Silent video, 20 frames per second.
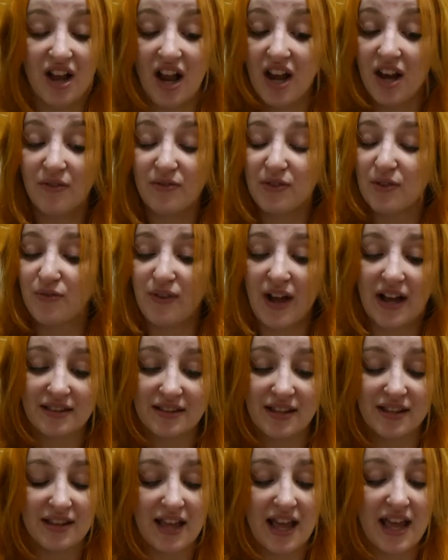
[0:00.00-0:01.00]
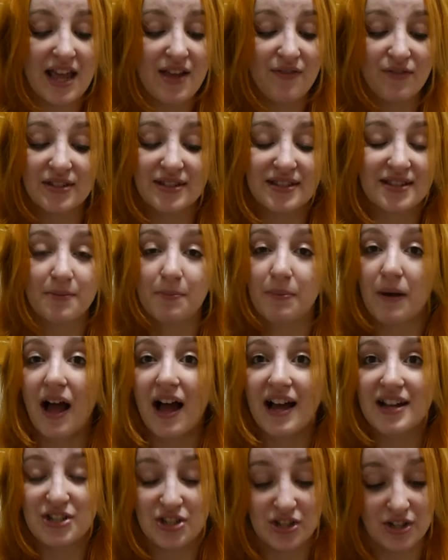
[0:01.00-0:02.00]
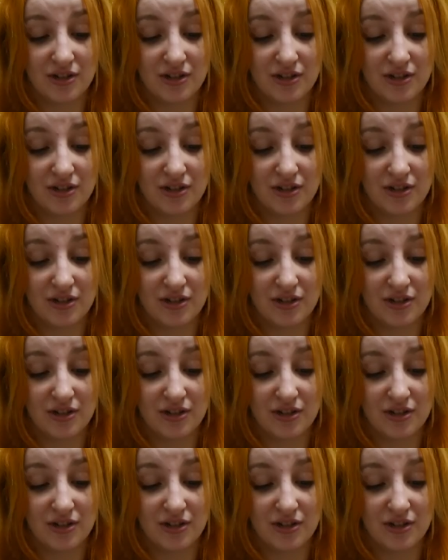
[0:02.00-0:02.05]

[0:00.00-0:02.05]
love the fact that they even supplied